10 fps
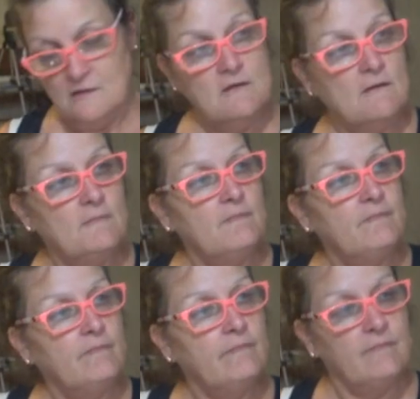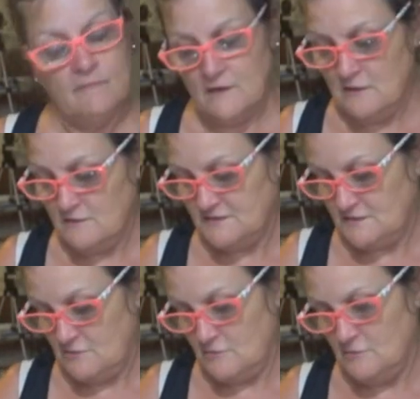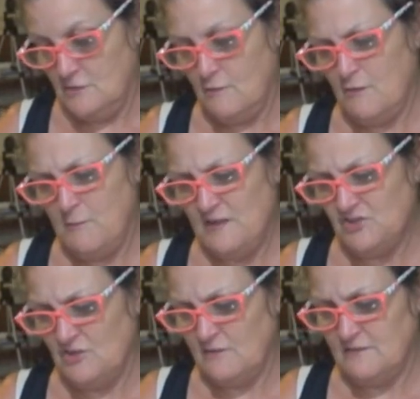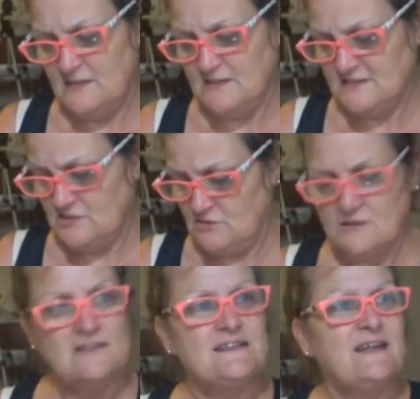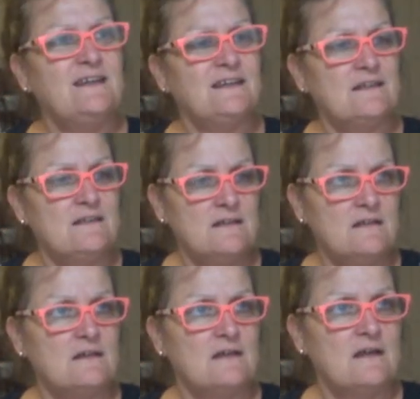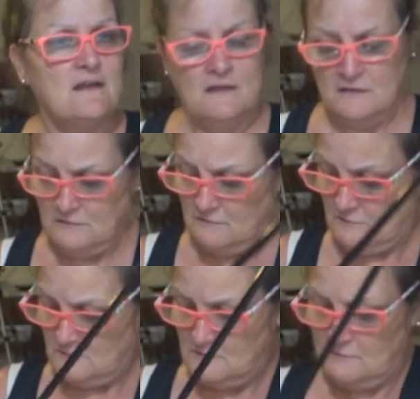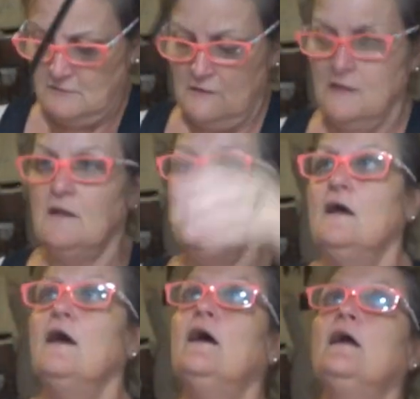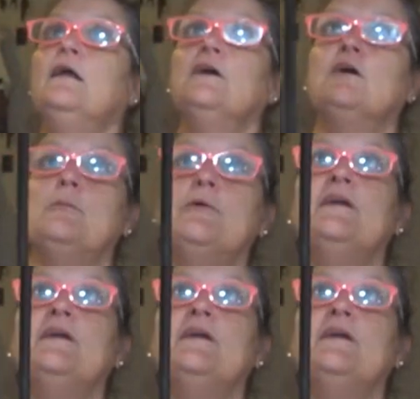um, yeah so you want to make sure everything's good and tight I think yeah. And you're going to